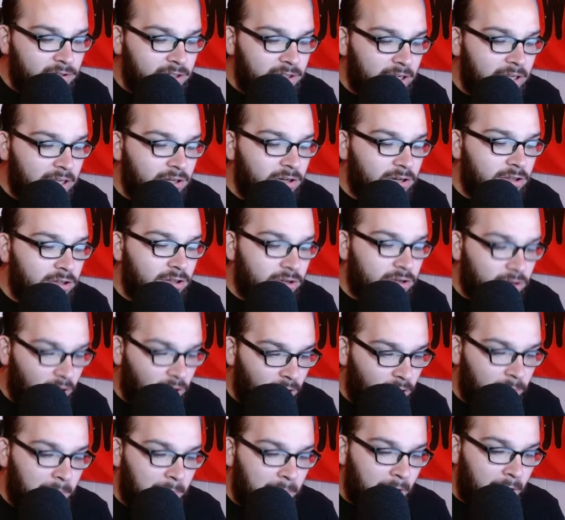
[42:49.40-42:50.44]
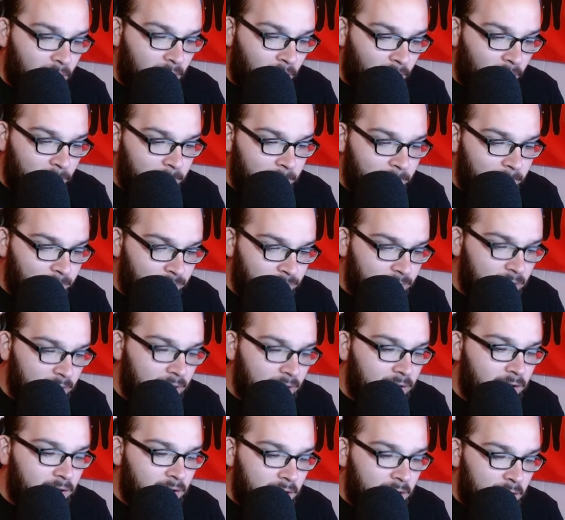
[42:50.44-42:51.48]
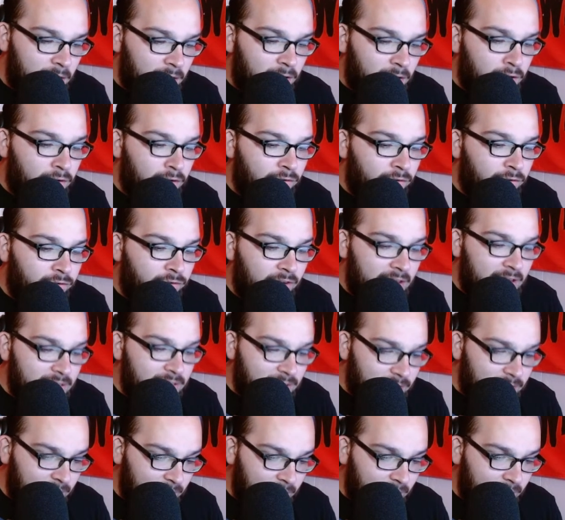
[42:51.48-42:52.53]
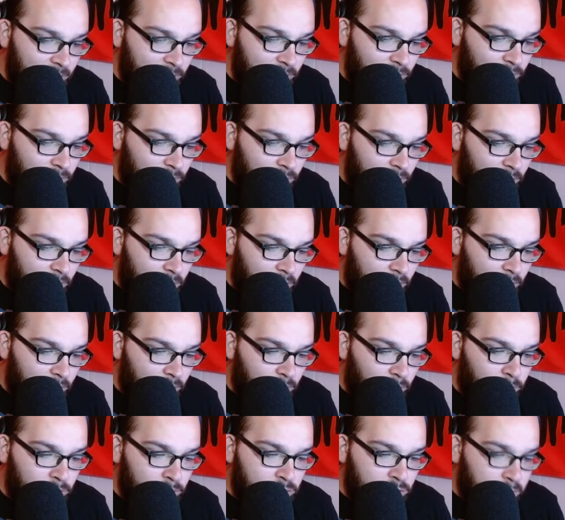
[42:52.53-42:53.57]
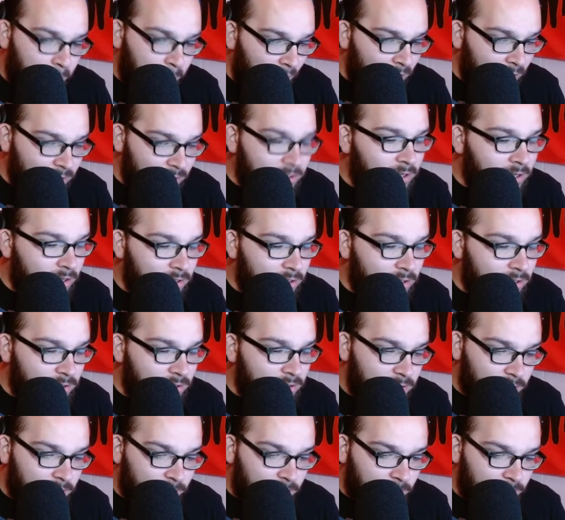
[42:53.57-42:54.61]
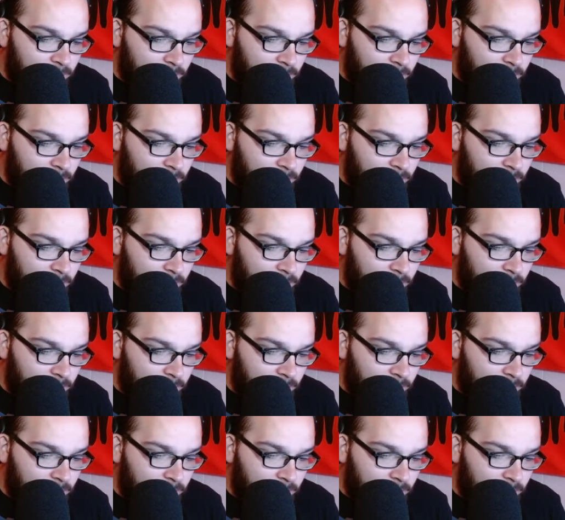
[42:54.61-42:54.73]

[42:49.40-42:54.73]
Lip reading: into the turnbuckle, fencing responses,